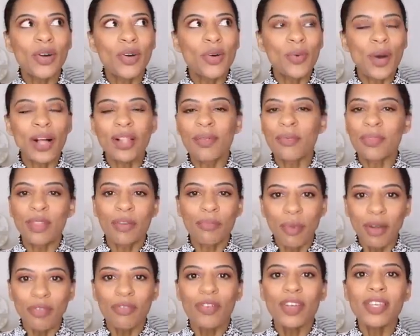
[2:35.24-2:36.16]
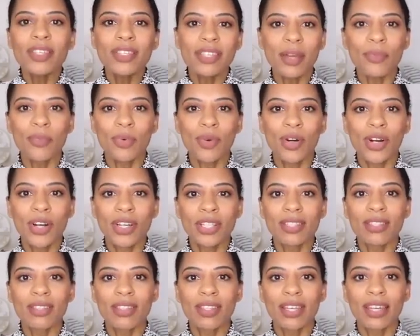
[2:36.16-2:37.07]
well, my first step
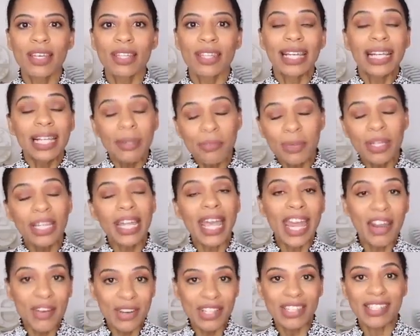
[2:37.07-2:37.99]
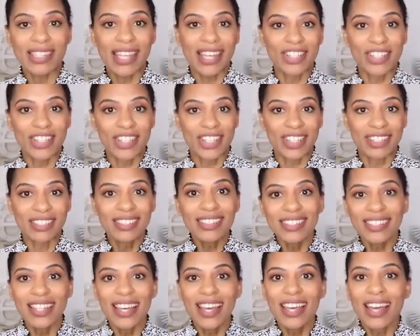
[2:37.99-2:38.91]
was the clip-in hair
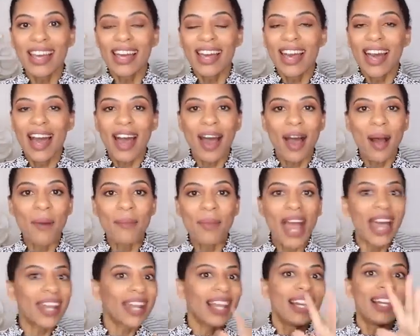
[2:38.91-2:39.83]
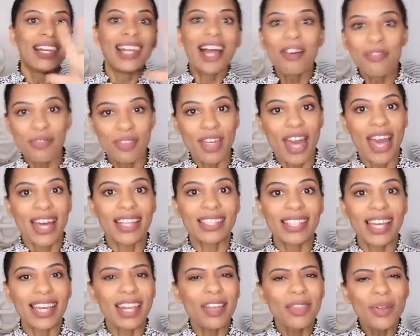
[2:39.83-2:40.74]
extensions, and I love
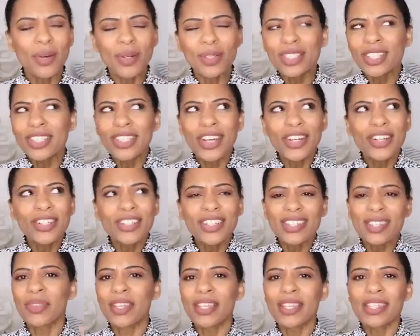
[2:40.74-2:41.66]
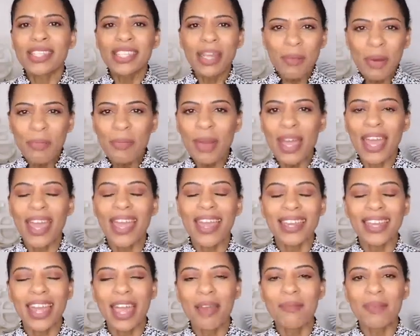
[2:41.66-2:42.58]
that. And I thought, just step up my
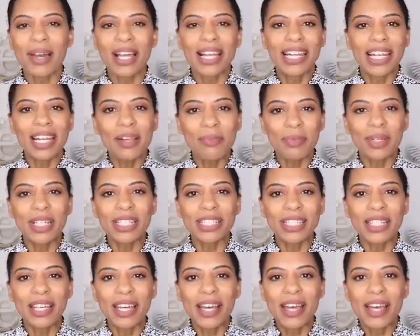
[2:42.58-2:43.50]
hair game a little bit,